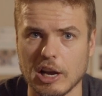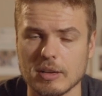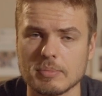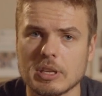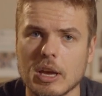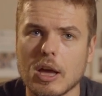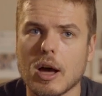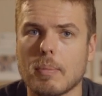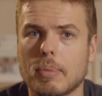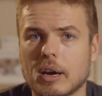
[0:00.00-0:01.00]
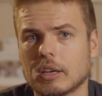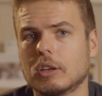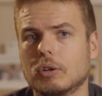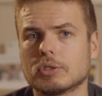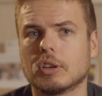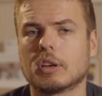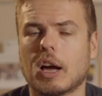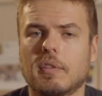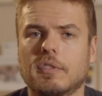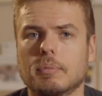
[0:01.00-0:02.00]
items, but it can also
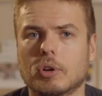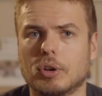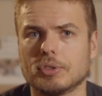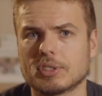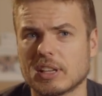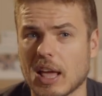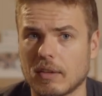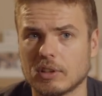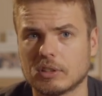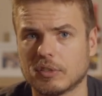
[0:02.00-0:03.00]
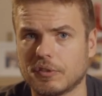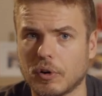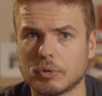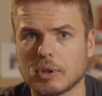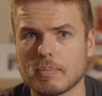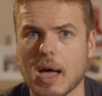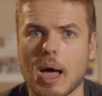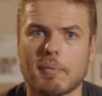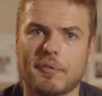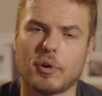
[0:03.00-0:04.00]
come from constantly having to fold the
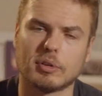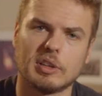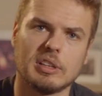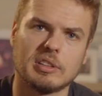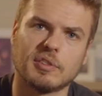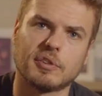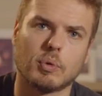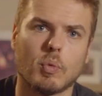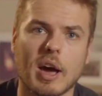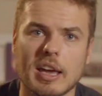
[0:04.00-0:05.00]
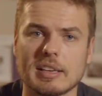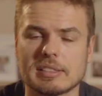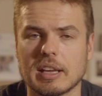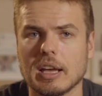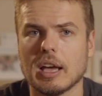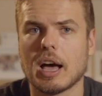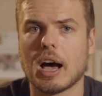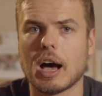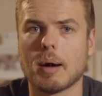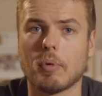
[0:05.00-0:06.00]
map, fold it in different ways,
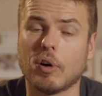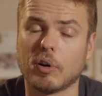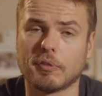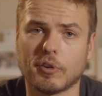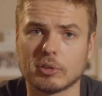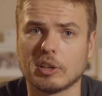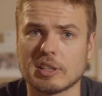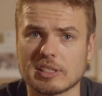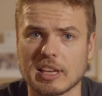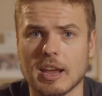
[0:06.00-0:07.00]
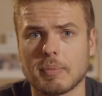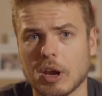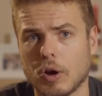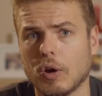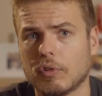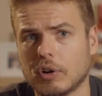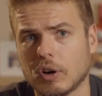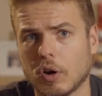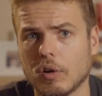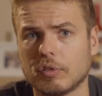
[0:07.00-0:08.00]
um, or fold it the same way over
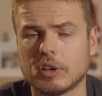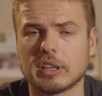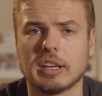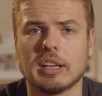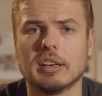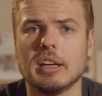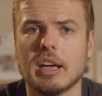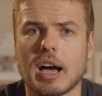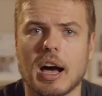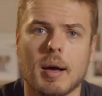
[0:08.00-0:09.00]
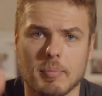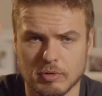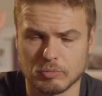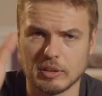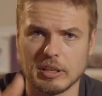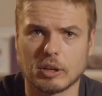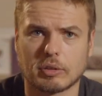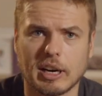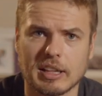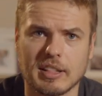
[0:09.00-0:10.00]
and over again, um, really
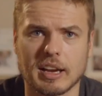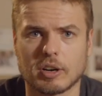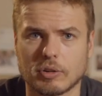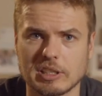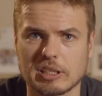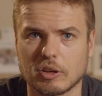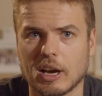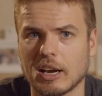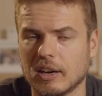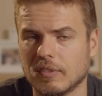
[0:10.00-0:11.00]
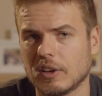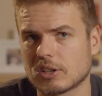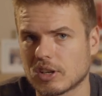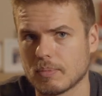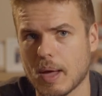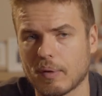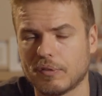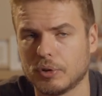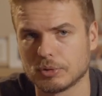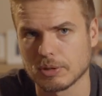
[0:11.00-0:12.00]
creating that crease line and eventually the map
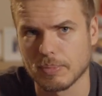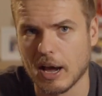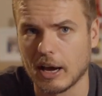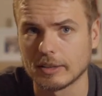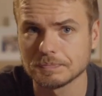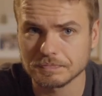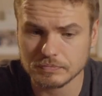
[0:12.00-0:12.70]
falls apart.